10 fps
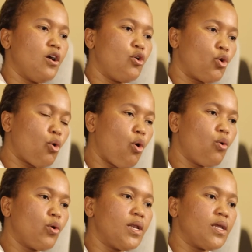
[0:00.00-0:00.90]
not
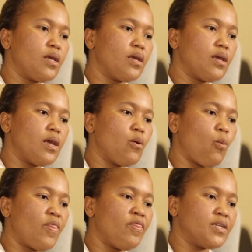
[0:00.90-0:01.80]
only
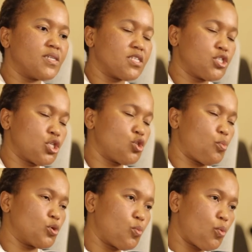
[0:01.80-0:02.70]
when the decision to
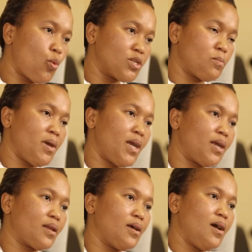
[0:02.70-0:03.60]
postpone was
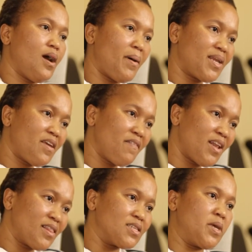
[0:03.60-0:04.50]
made, but even
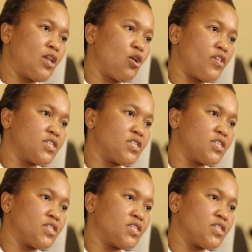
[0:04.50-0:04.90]
at the beginning of the